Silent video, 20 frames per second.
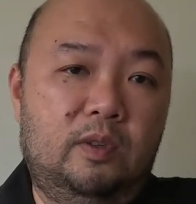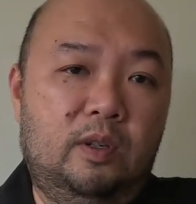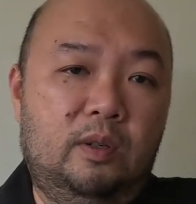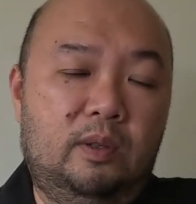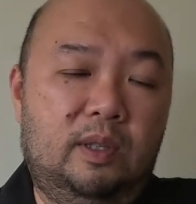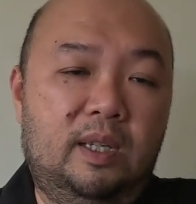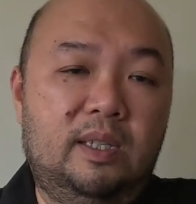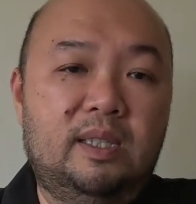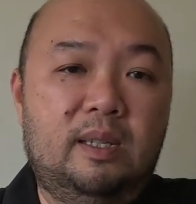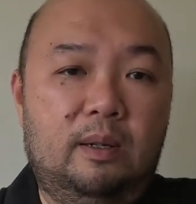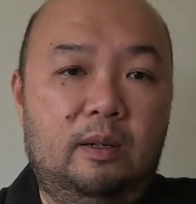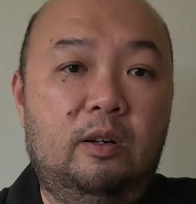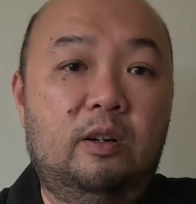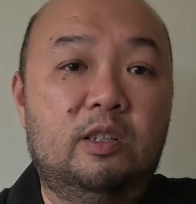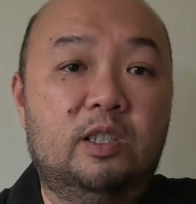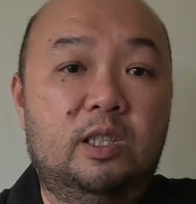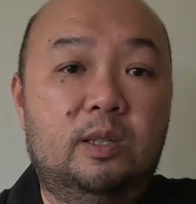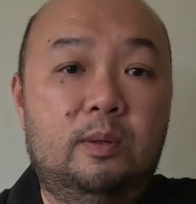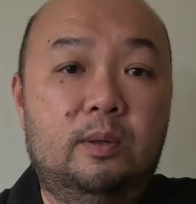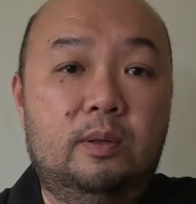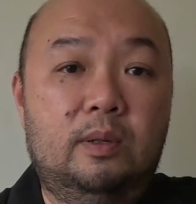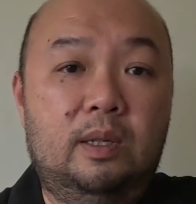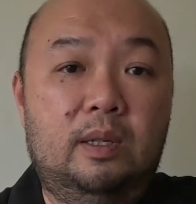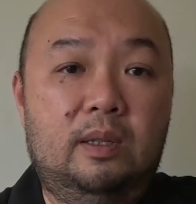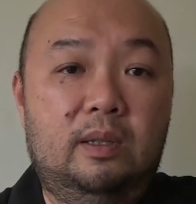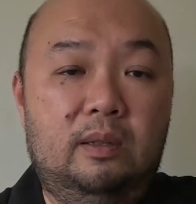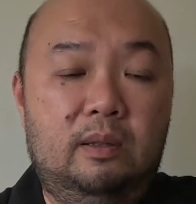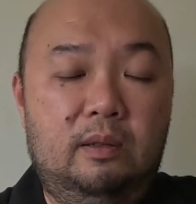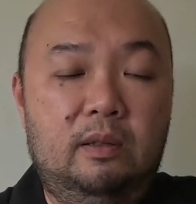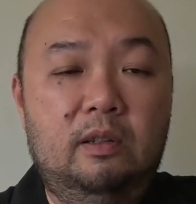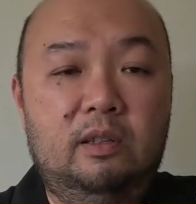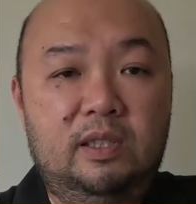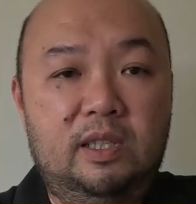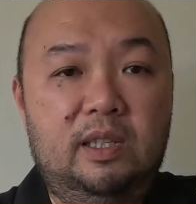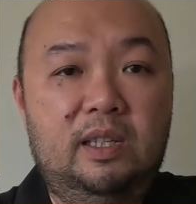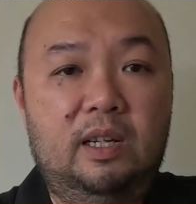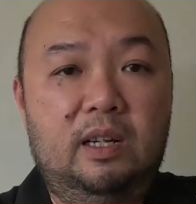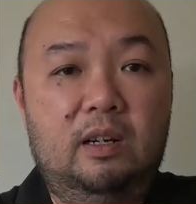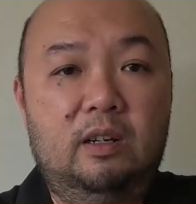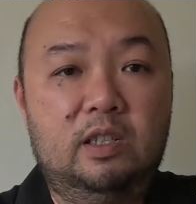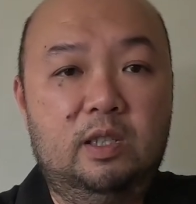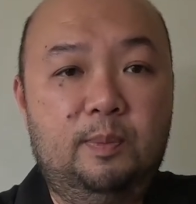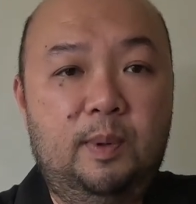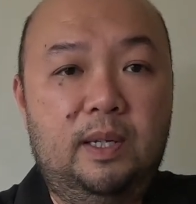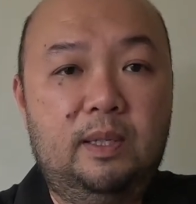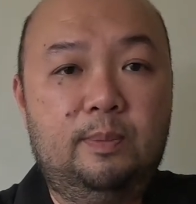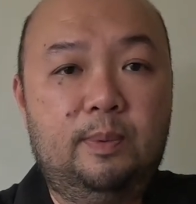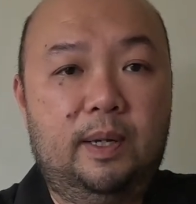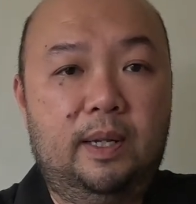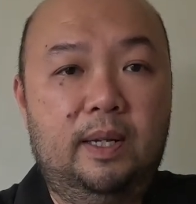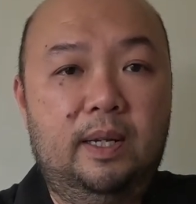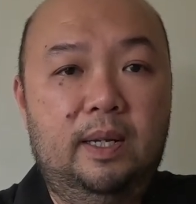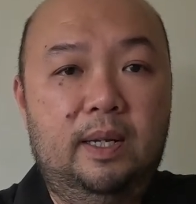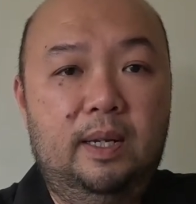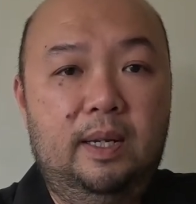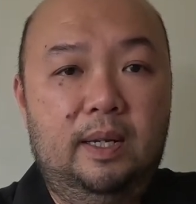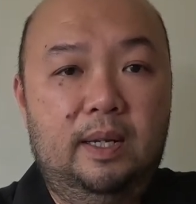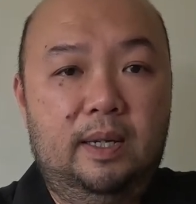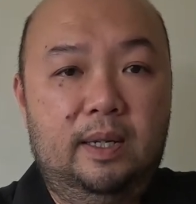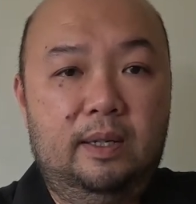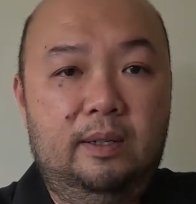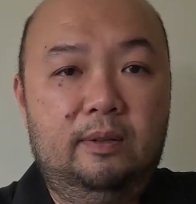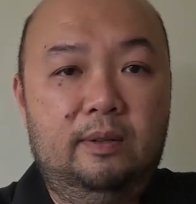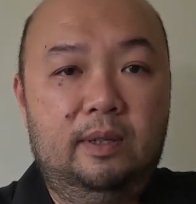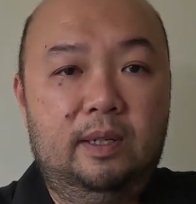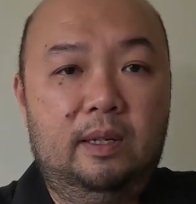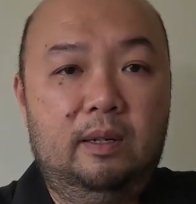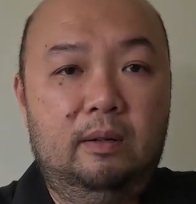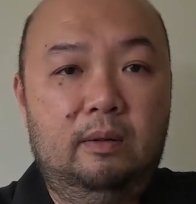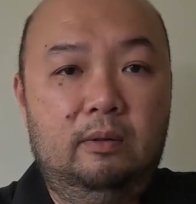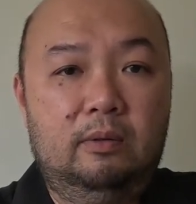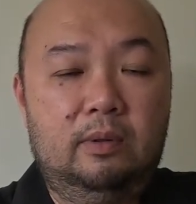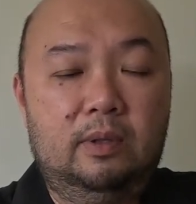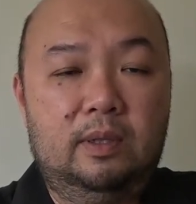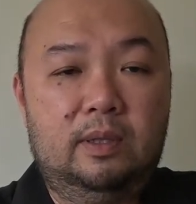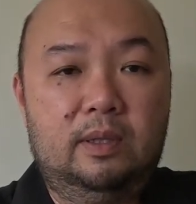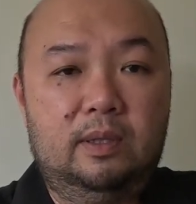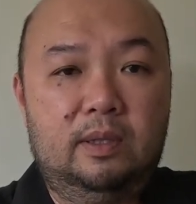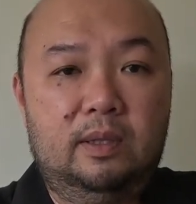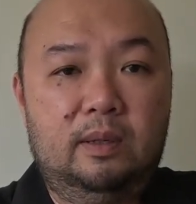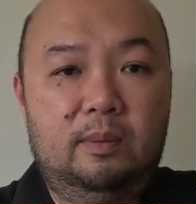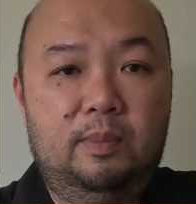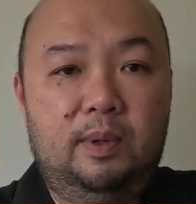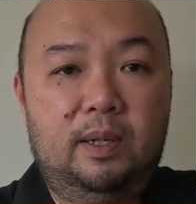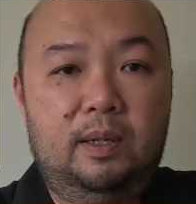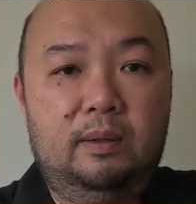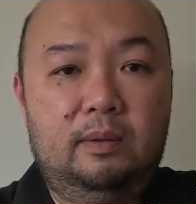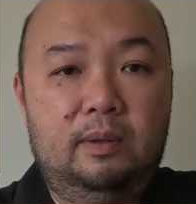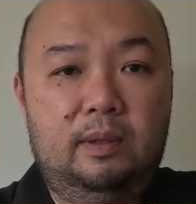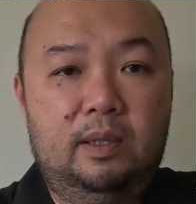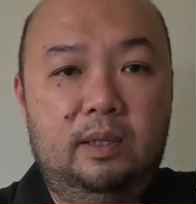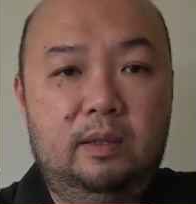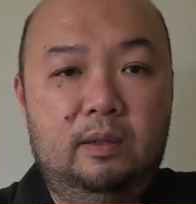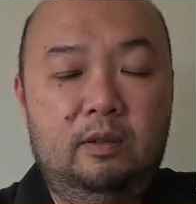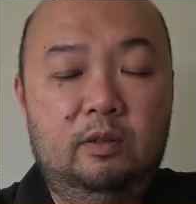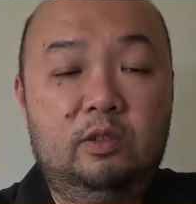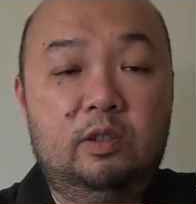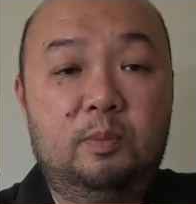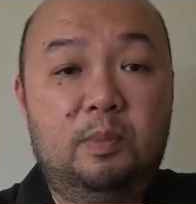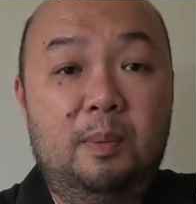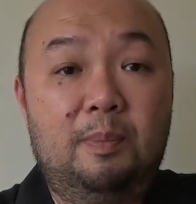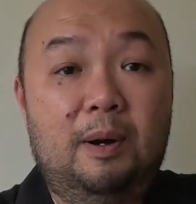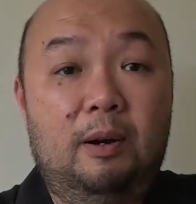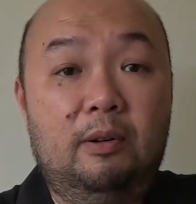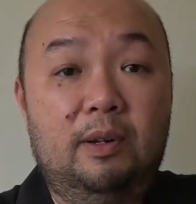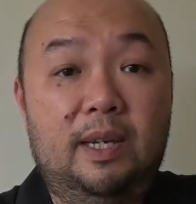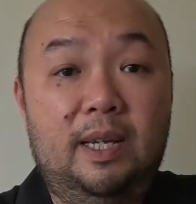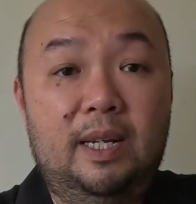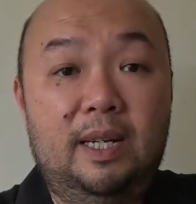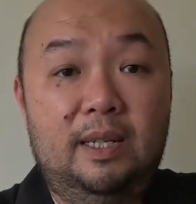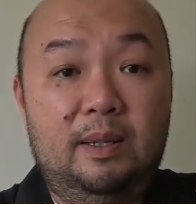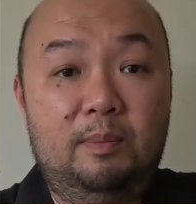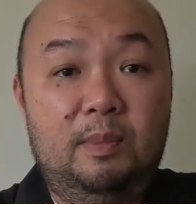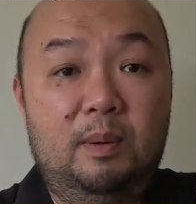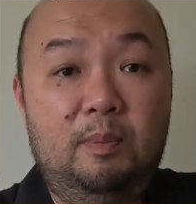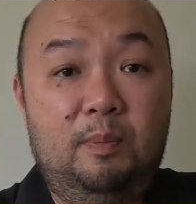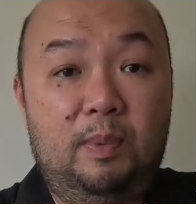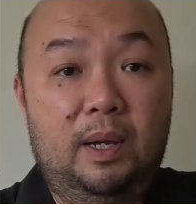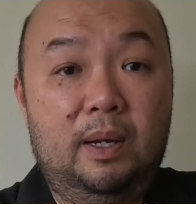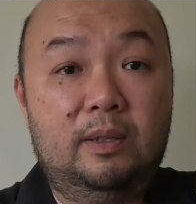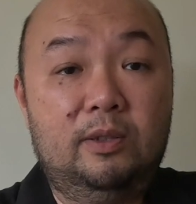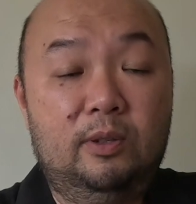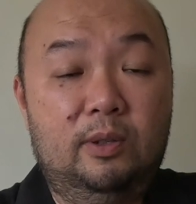it takes out a lot, not say take a lot of space, but you know, it looks a bit bulky, a bit big.